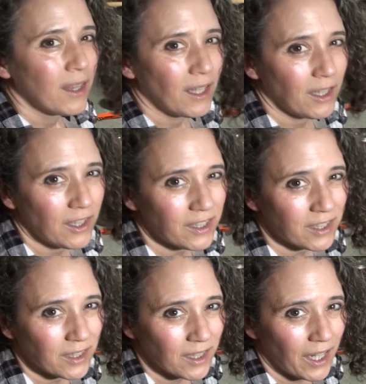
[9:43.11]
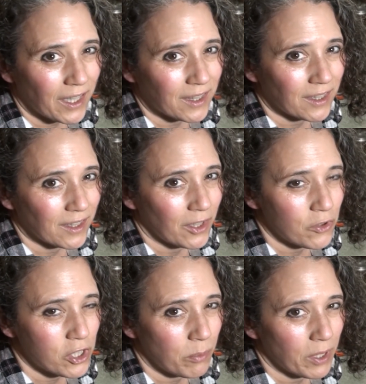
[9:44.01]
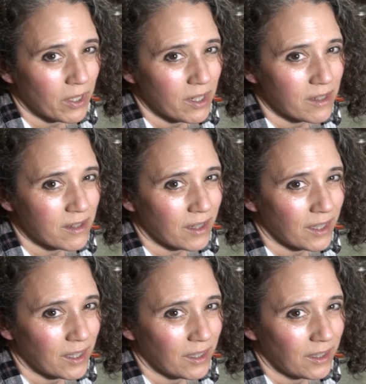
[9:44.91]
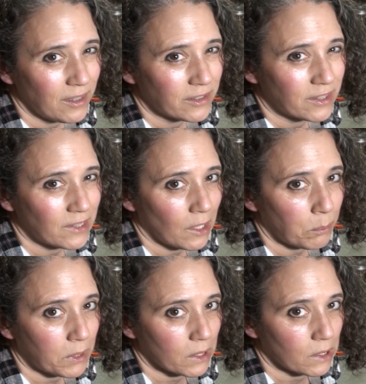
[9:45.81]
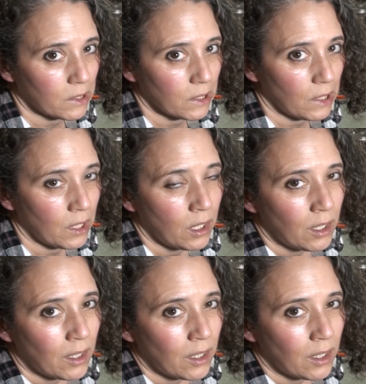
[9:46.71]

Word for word: They looked at the goji berries uh, a little skeptically,